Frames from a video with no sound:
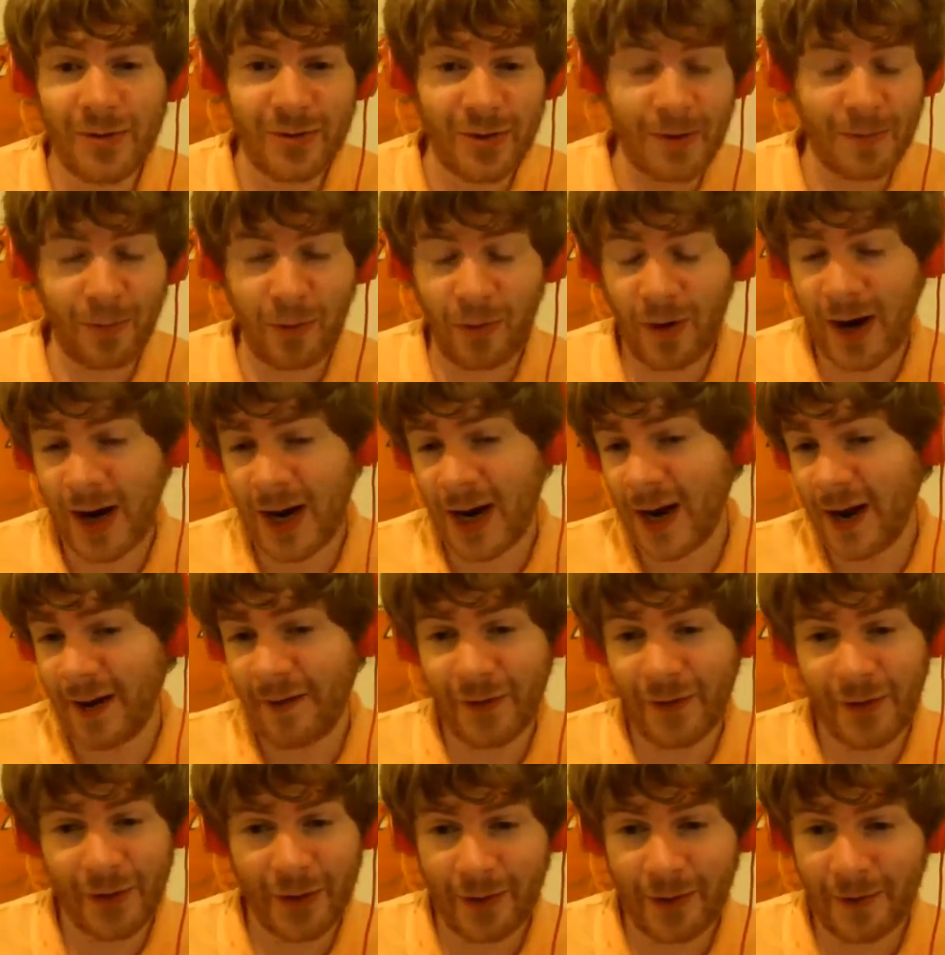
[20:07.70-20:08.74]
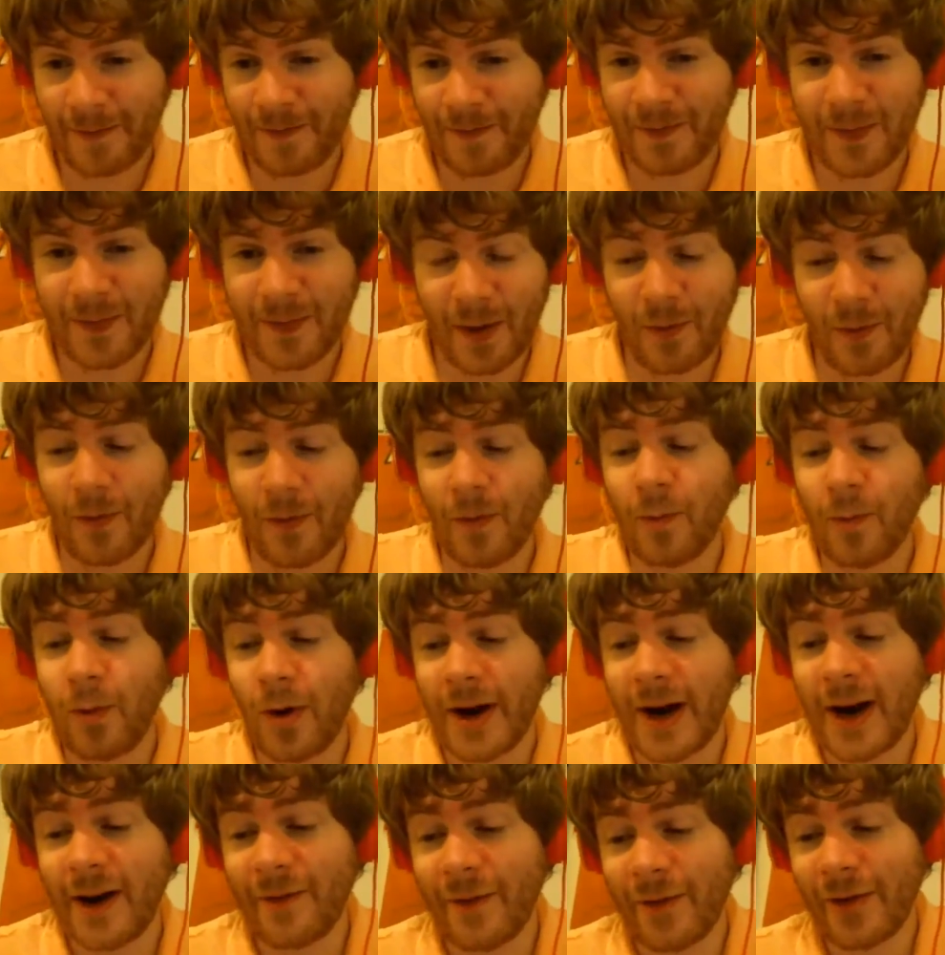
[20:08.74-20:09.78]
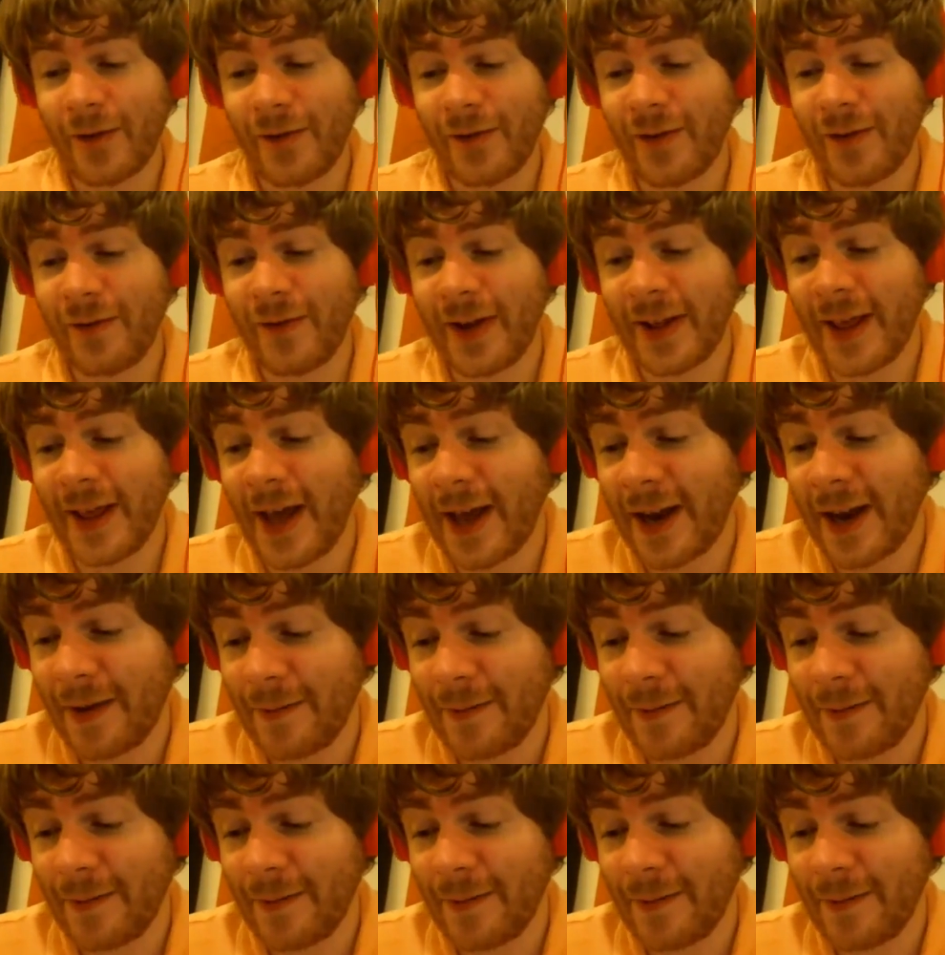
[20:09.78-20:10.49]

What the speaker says: depraved or whatever and stuff like that. I